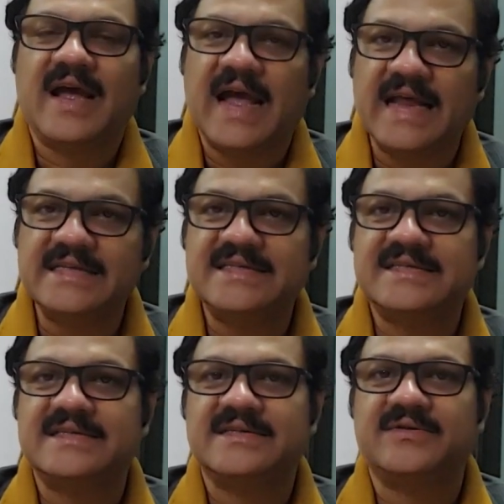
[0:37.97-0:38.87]

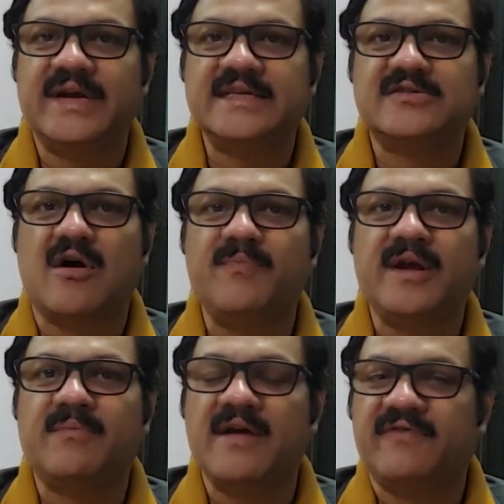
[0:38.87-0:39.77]
Hence, today's
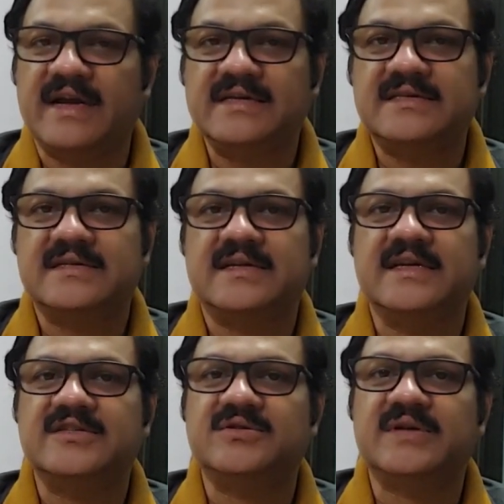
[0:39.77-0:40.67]
topic, my friends,
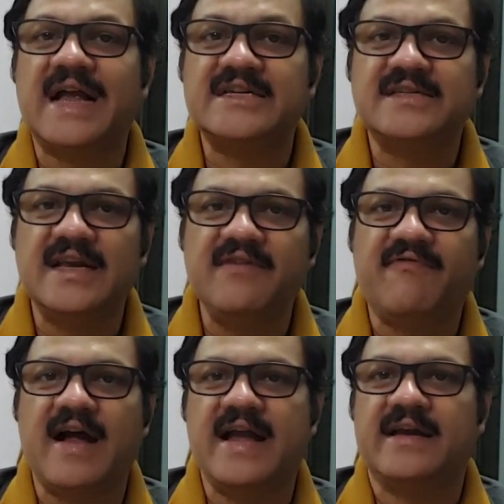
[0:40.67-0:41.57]
is to rationally
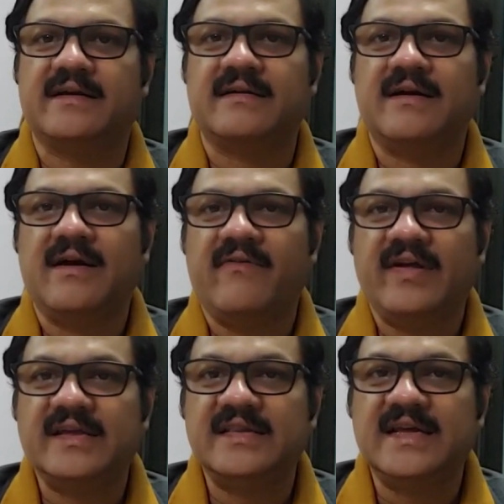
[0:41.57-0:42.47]
find
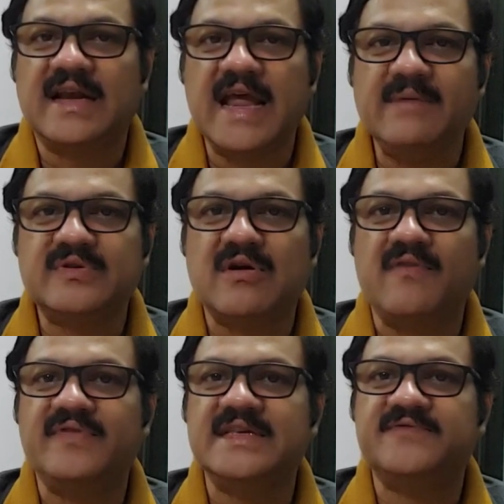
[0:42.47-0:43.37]
whether the claims
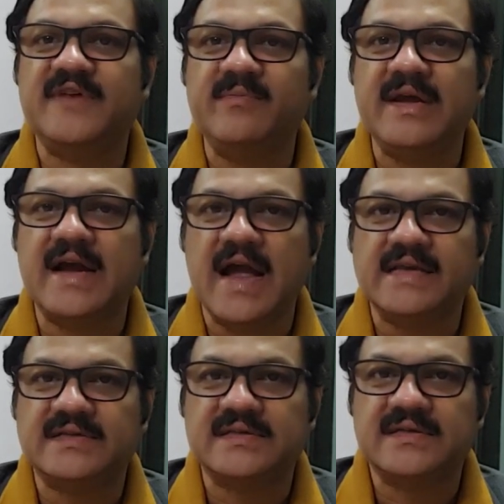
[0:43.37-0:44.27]
of these filmy
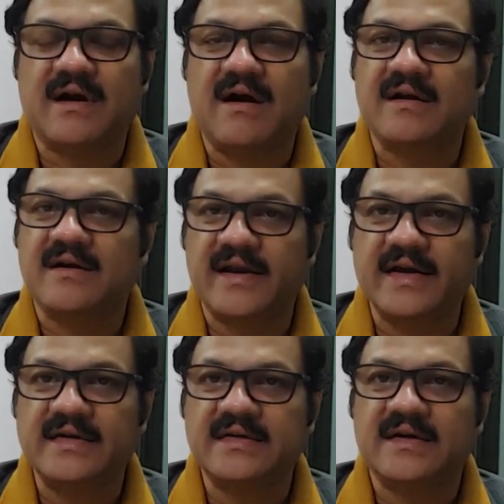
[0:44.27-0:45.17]
guys are
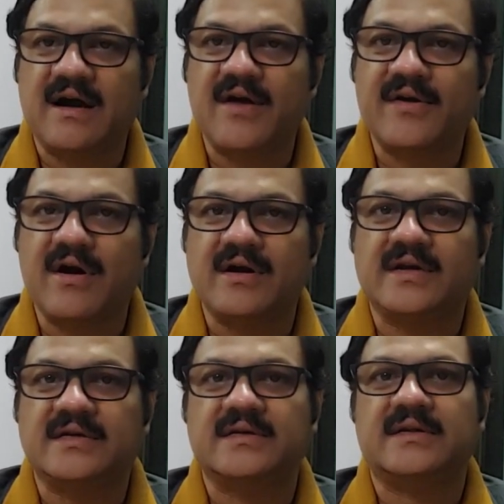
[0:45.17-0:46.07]
correct or
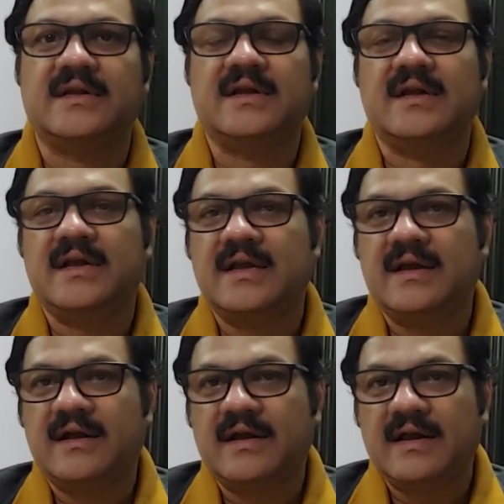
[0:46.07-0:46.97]
not.
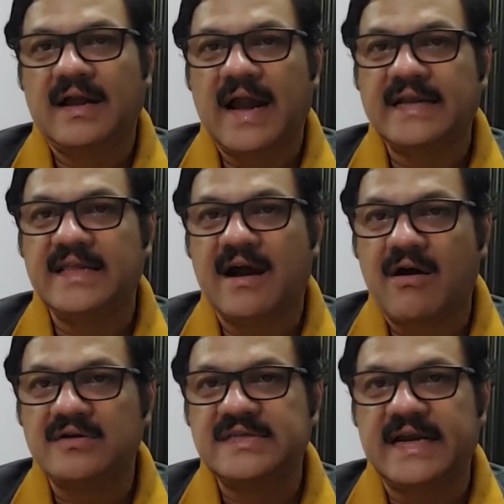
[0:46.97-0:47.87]
At the
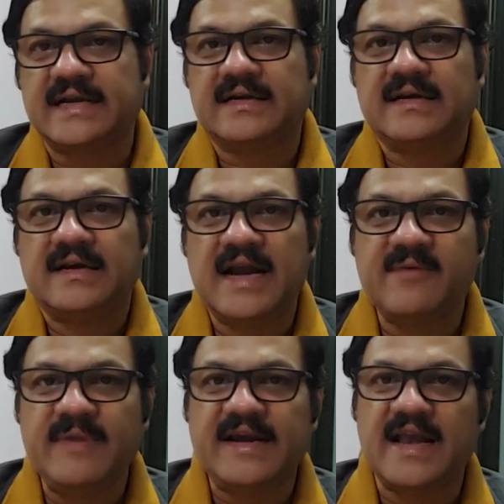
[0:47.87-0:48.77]
outset,
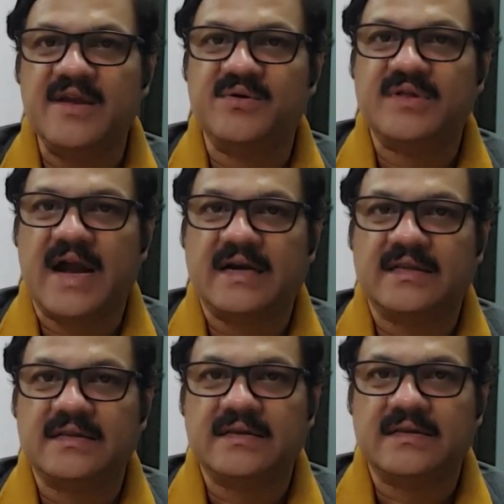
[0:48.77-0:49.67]
let me tell you that